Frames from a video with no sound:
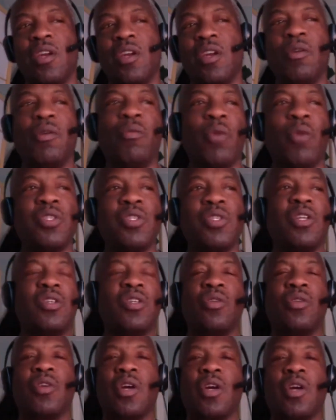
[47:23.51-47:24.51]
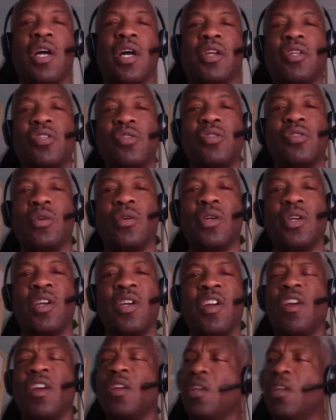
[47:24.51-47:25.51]
it wasn't until Narcotic Story
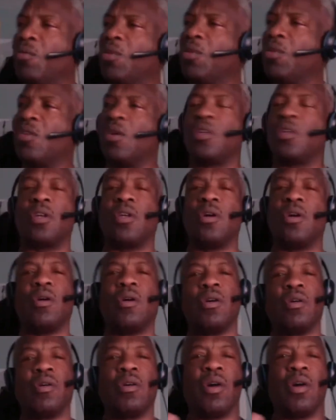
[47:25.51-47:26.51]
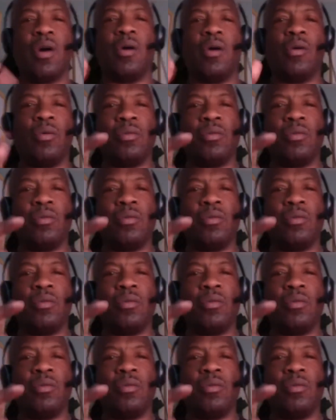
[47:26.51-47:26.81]
that we started to go, oh,